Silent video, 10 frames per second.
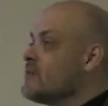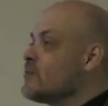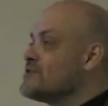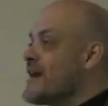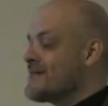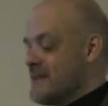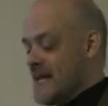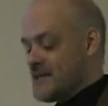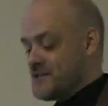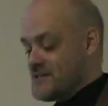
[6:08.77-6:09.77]
reject the
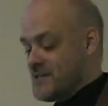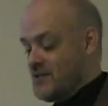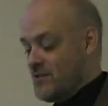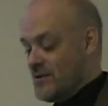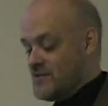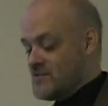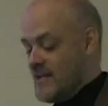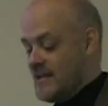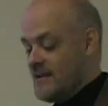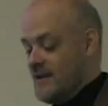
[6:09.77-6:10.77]
national security
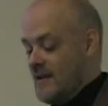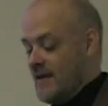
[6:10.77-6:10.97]
state,